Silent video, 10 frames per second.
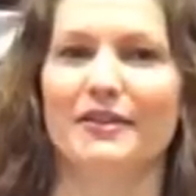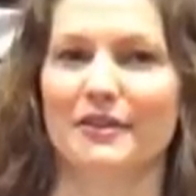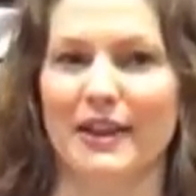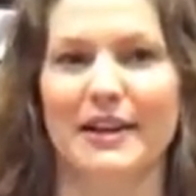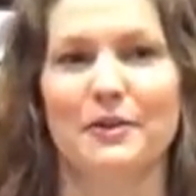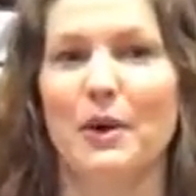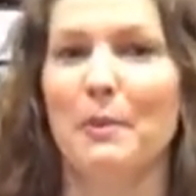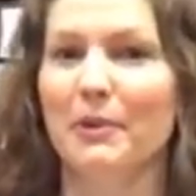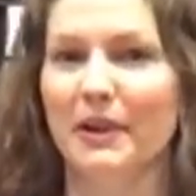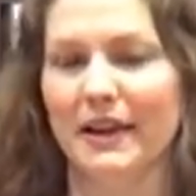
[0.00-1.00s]
or like a
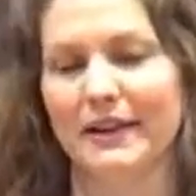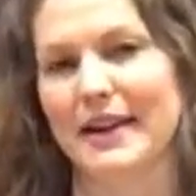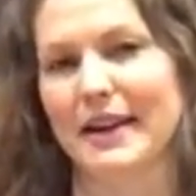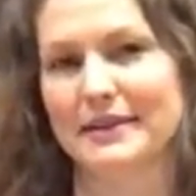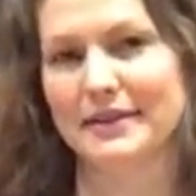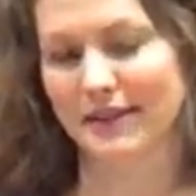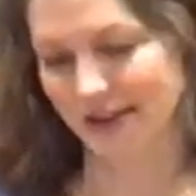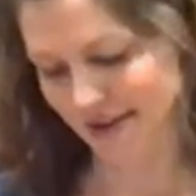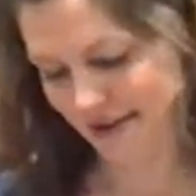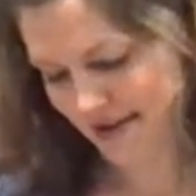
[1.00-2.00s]
rumbling, that's the